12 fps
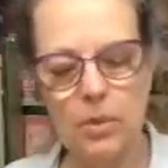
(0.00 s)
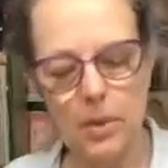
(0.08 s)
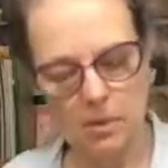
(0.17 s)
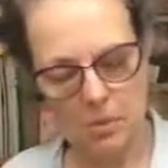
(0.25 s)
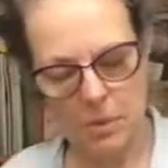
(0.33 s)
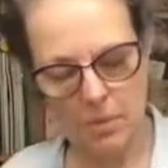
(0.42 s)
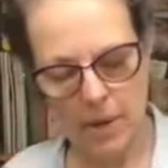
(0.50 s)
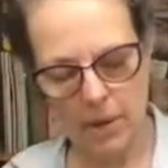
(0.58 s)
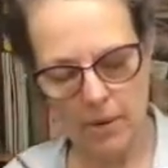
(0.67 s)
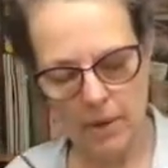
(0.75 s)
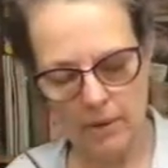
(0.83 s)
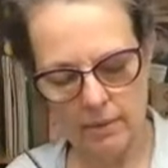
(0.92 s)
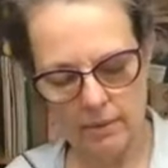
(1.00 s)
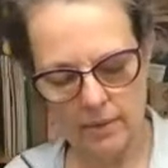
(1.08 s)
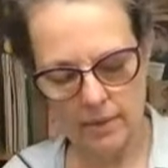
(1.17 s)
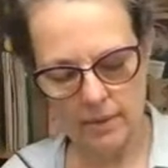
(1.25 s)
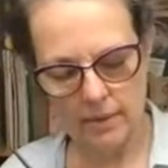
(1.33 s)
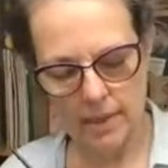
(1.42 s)
gluing repairing
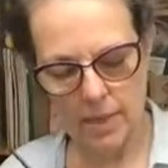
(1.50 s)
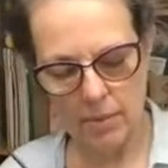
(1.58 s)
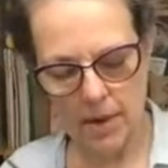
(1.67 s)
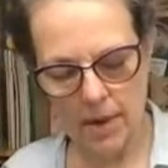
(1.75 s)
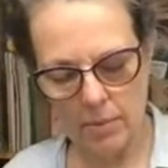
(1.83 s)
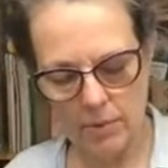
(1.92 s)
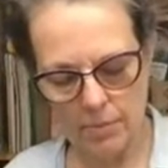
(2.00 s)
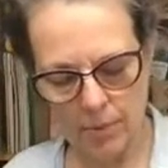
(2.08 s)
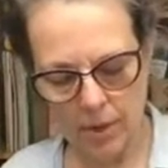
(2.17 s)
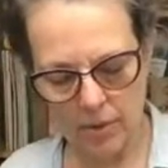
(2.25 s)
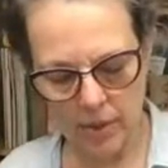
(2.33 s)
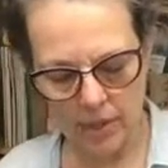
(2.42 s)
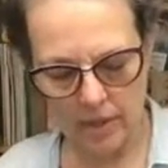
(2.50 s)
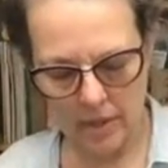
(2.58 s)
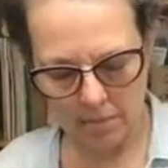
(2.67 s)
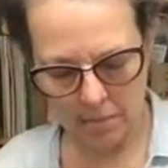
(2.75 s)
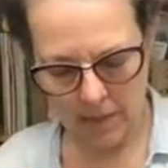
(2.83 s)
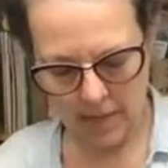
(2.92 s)
anyway, it was broken.
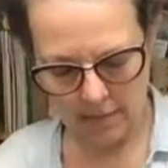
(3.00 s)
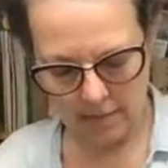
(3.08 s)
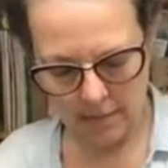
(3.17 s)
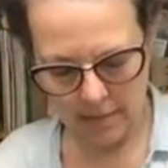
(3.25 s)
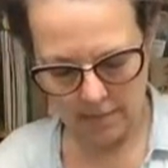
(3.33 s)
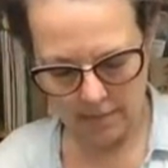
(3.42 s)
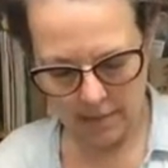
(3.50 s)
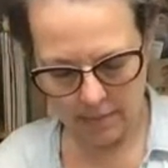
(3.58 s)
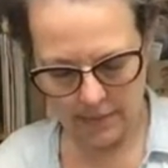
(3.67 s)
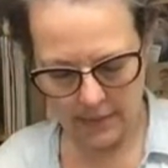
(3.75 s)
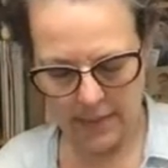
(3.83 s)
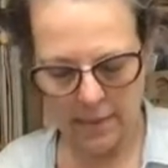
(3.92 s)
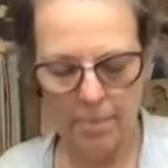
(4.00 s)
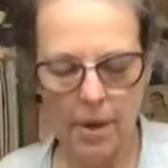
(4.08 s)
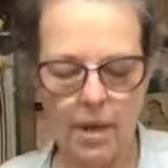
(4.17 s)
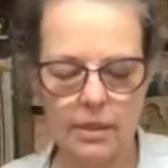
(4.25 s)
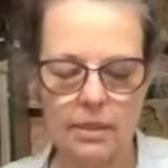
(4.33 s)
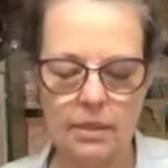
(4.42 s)
It was like it, it was in the
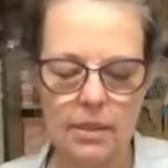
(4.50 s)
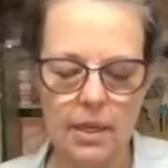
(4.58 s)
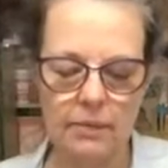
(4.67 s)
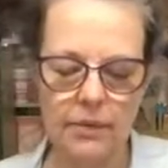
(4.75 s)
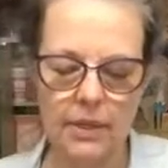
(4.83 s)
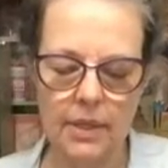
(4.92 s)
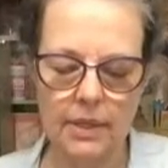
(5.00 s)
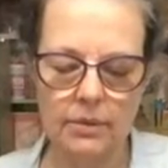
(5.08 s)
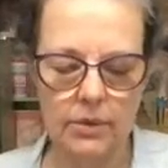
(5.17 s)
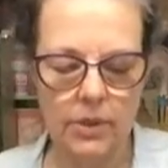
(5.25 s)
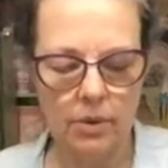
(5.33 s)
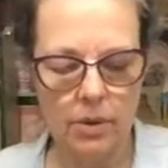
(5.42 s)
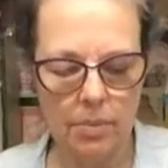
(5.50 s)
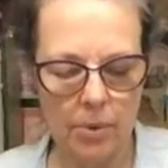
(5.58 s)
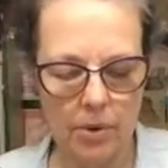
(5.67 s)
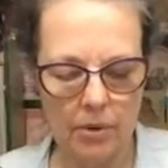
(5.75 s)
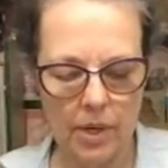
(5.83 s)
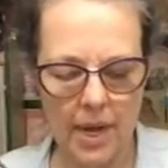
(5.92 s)
box of stuff, and they've shown it
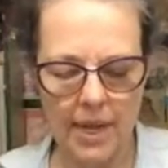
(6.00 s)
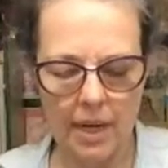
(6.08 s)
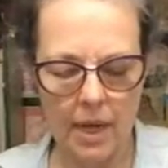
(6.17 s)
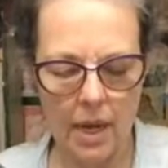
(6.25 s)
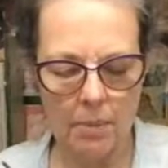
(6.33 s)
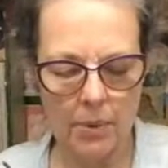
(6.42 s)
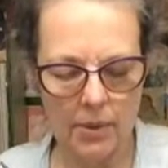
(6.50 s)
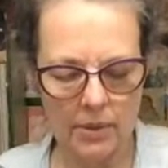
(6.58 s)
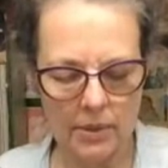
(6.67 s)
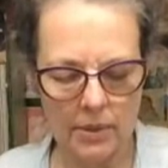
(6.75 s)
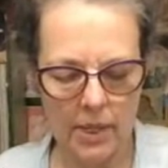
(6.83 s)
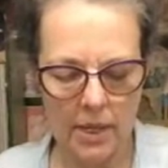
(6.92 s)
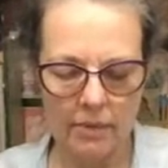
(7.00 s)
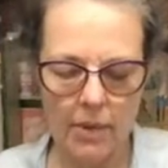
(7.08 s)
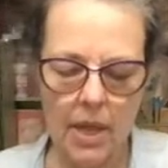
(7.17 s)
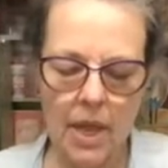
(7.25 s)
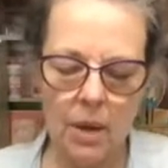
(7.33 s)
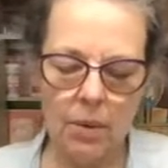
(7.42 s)
broken. I got a lot of broken stuff.
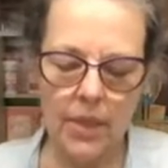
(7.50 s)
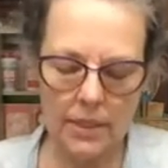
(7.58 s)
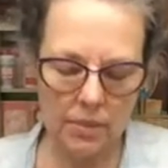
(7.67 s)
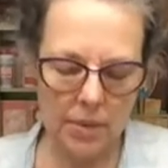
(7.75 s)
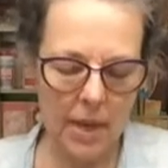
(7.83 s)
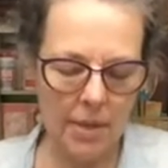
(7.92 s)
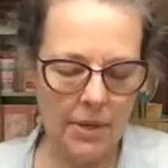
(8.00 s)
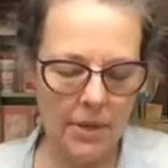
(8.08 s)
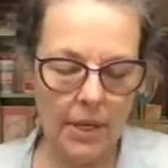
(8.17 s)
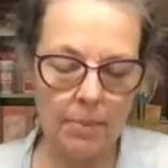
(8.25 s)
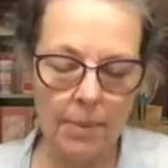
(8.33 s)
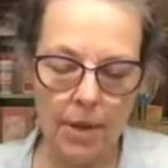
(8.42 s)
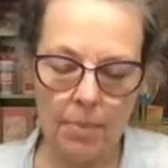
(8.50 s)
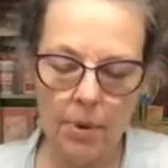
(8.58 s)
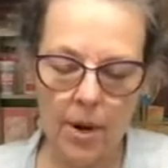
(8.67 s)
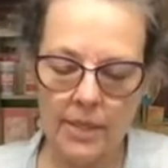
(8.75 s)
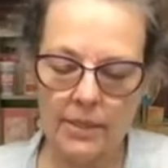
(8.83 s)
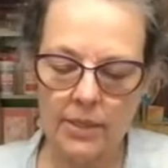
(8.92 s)
Well, that's why I mean, get a better
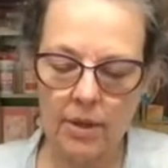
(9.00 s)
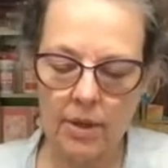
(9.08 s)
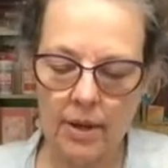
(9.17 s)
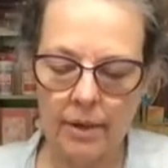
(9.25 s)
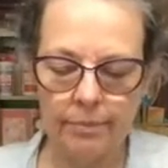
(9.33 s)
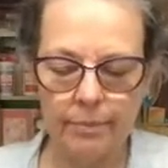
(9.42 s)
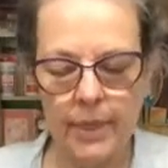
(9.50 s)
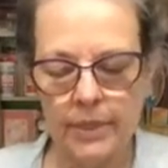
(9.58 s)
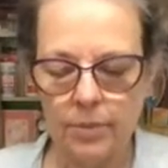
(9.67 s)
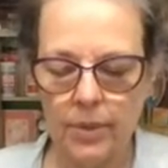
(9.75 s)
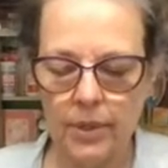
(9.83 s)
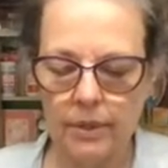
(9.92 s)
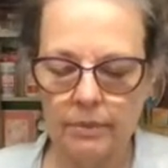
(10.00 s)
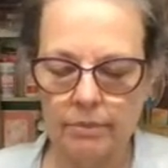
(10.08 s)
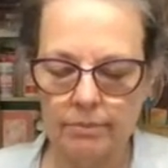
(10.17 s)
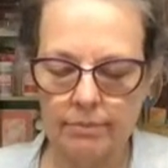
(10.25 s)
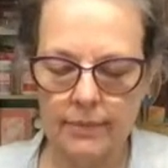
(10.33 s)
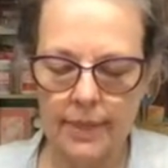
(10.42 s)
price on it, and as well,
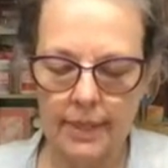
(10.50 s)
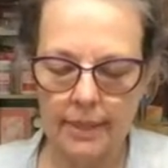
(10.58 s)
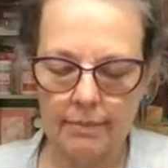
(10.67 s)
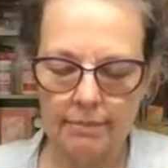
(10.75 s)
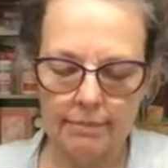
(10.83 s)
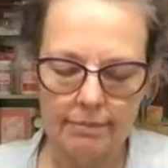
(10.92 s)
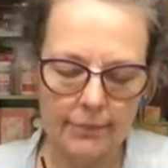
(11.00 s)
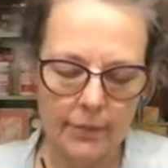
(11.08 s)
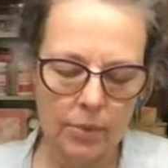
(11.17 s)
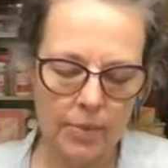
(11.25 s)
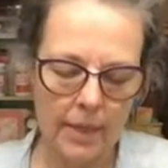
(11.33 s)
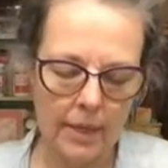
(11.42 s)
you know, glue it